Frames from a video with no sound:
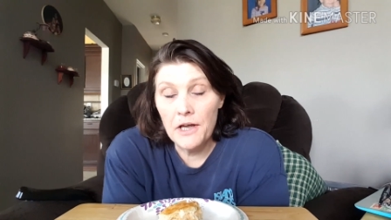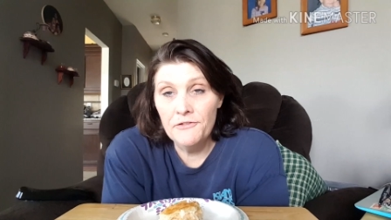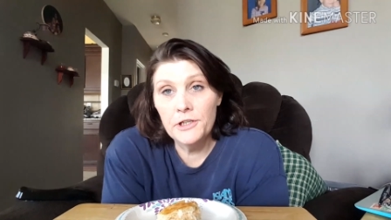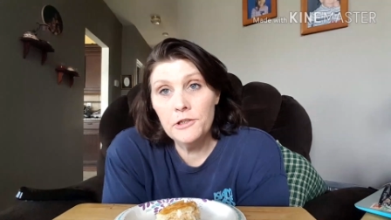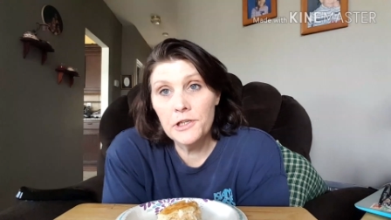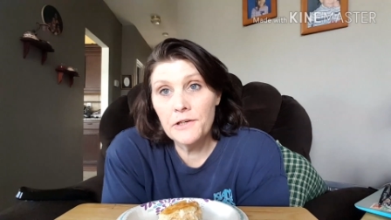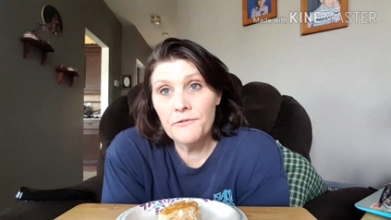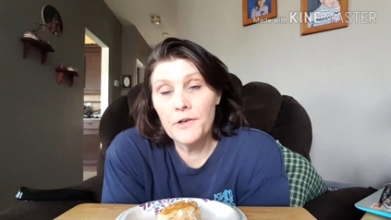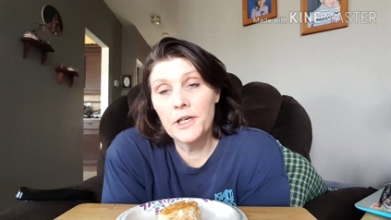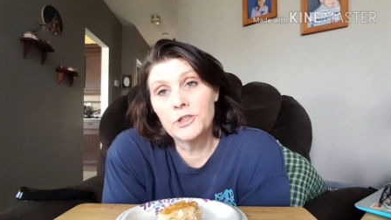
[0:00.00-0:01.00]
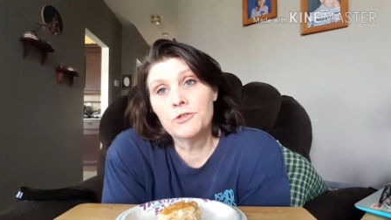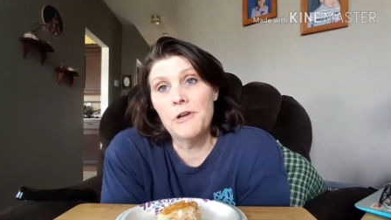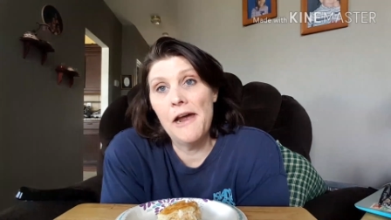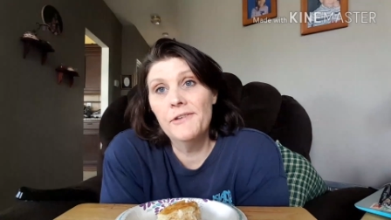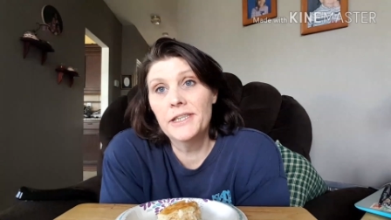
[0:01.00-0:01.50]
If you're looking for
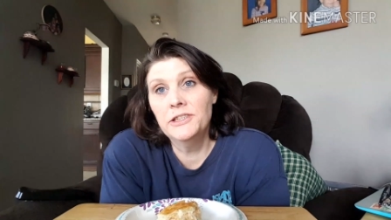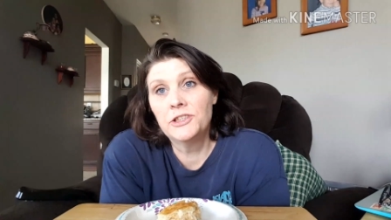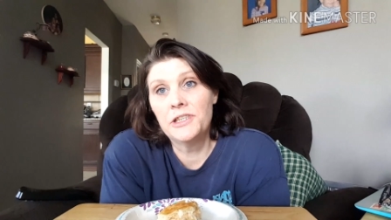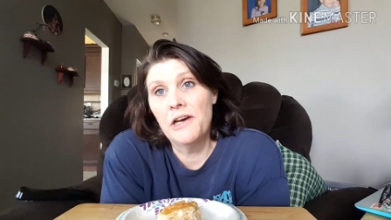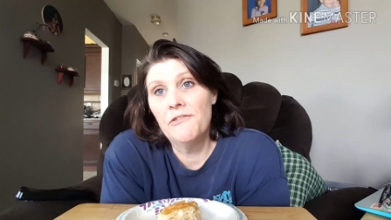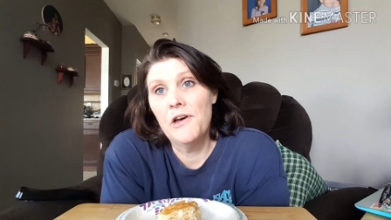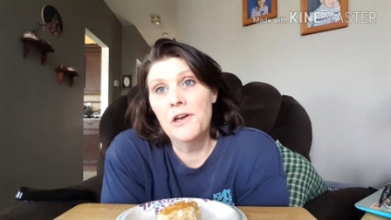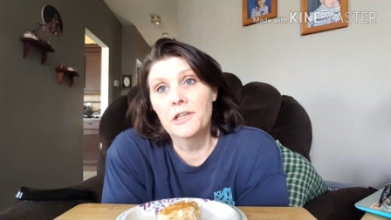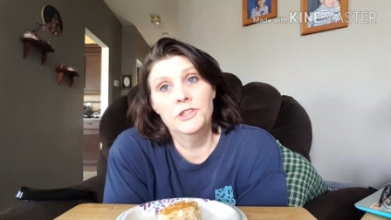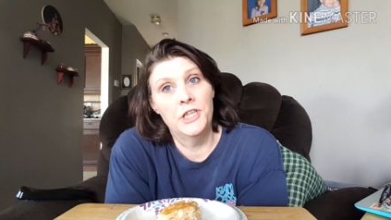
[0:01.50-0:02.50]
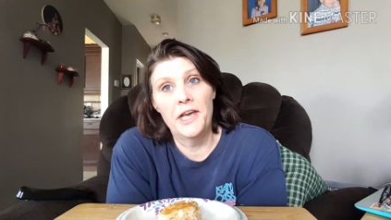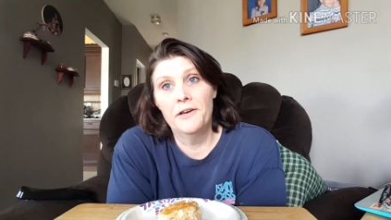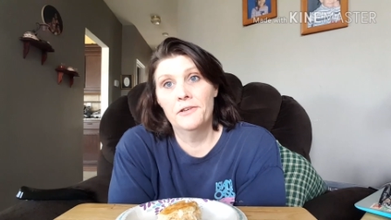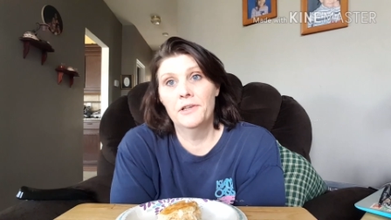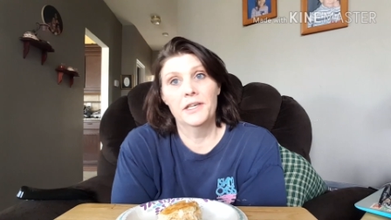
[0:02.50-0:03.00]
extravagant stuff on a
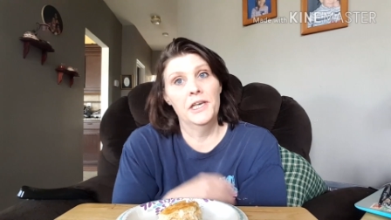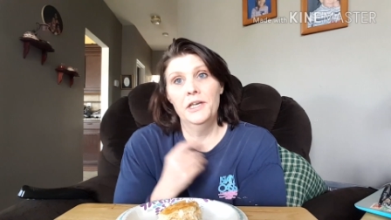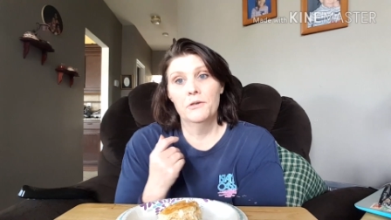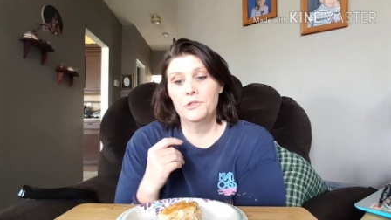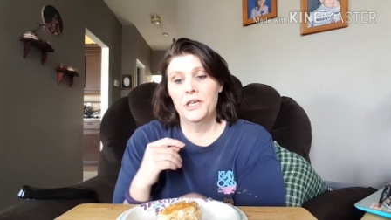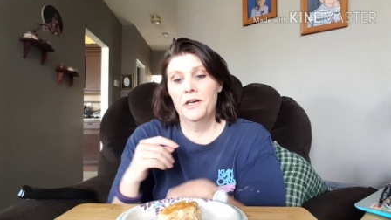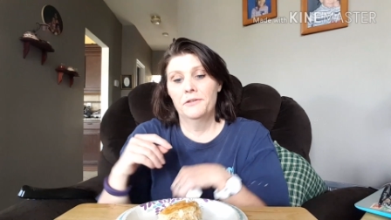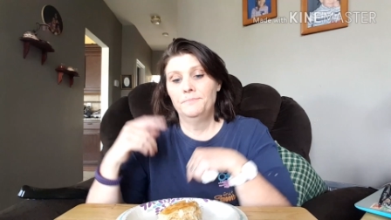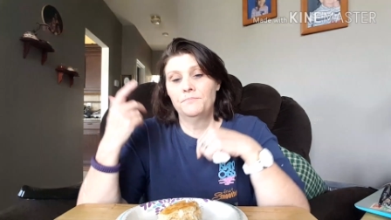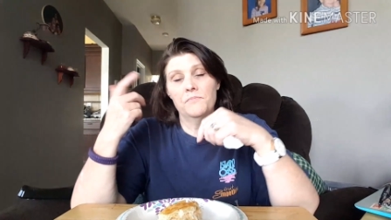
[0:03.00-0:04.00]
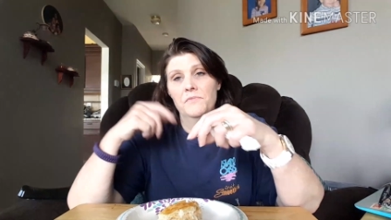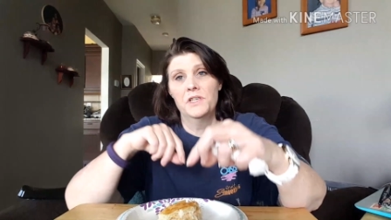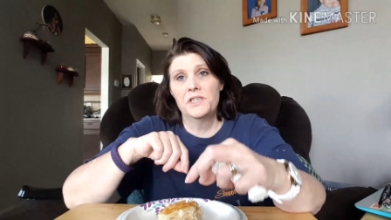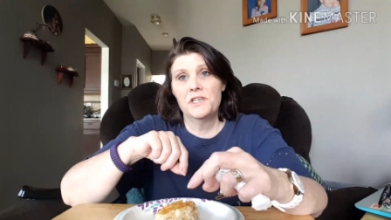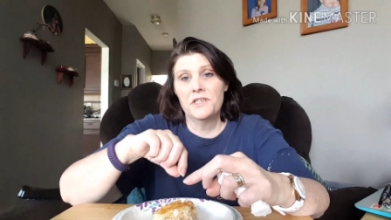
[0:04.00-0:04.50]
channel, a keto channel,
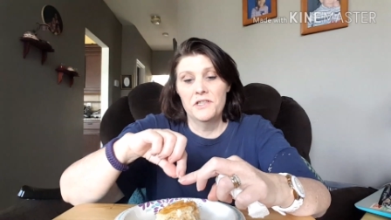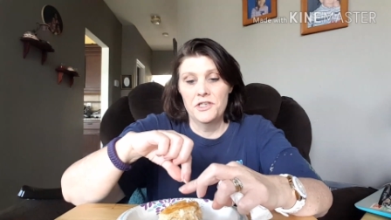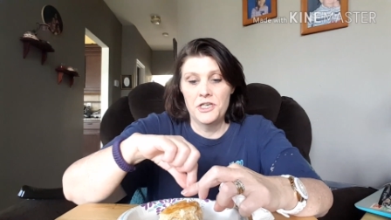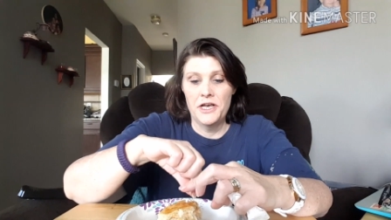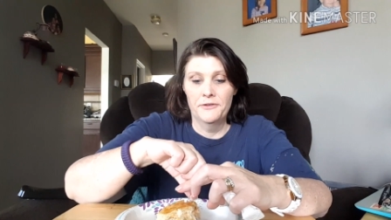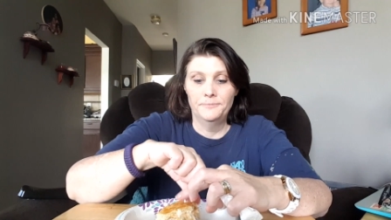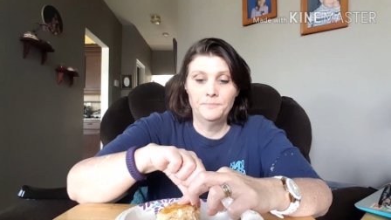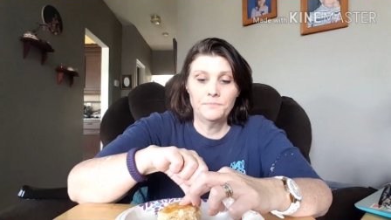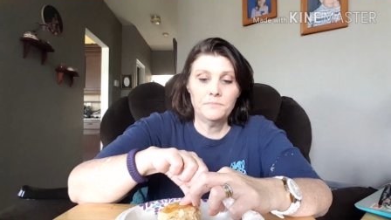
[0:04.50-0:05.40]
this isn't the channel.